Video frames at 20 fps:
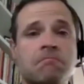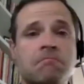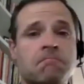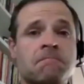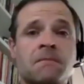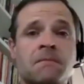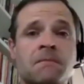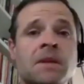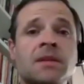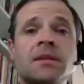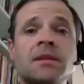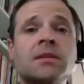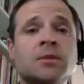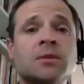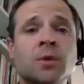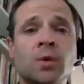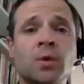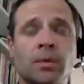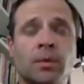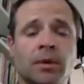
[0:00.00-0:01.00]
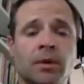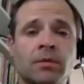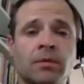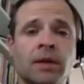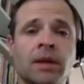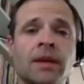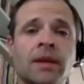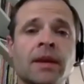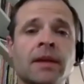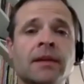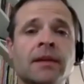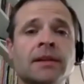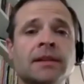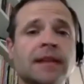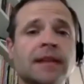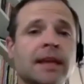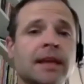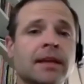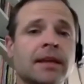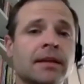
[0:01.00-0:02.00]
this is doable right there is
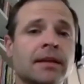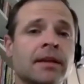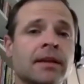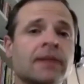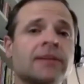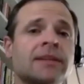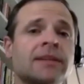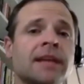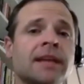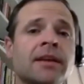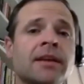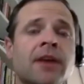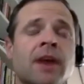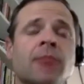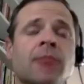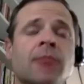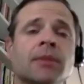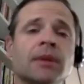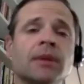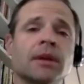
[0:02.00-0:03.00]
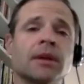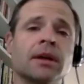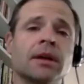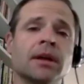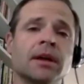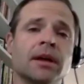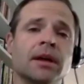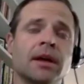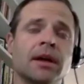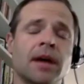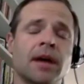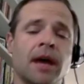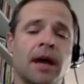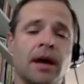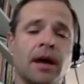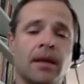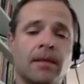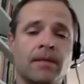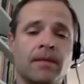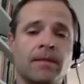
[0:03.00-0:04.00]
a there is a number
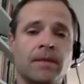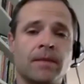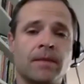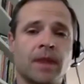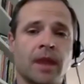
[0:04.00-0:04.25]
um,